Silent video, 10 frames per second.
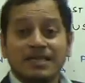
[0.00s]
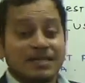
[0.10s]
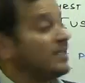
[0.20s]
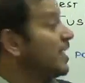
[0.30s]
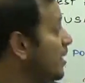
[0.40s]

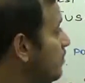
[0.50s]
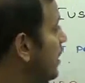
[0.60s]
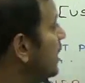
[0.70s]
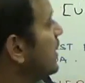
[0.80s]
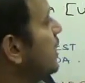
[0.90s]
Second,
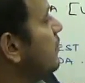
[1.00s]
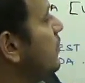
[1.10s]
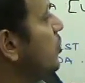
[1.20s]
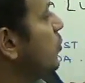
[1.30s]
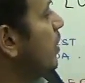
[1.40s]
and
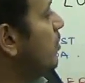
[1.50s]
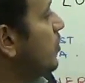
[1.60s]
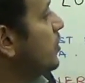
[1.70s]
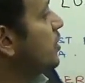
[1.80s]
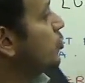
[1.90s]
we'll do
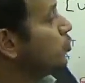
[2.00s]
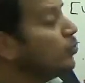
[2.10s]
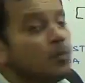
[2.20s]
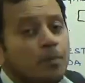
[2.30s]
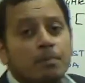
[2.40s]
about the 2
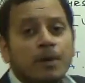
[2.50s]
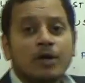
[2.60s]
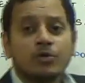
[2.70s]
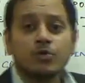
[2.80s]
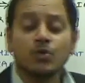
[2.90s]

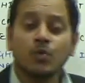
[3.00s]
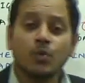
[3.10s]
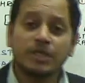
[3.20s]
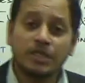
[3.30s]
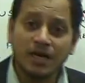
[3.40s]
plateaus
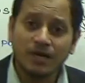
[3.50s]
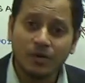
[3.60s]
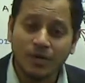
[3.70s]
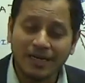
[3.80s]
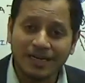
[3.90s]
which are
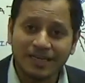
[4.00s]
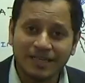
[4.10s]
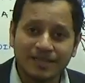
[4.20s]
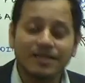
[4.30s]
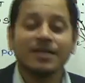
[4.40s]
located
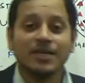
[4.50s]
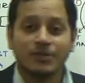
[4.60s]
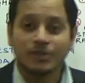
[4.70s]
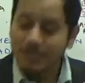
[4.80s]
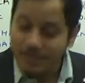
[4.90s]
here.
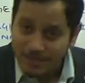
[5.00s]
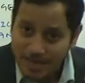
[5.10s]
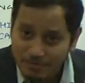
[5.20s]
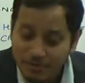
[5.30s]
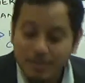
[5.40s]
So till then,
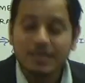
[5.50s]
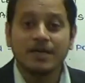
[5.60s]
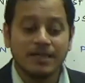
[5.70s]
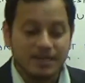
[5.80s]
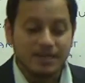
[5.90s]

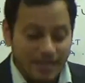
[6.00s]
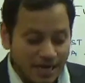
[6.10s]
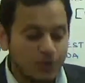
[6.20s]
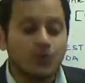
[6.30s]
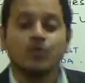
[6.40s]
again,
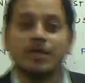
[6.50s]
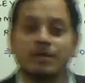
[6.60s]
thank you very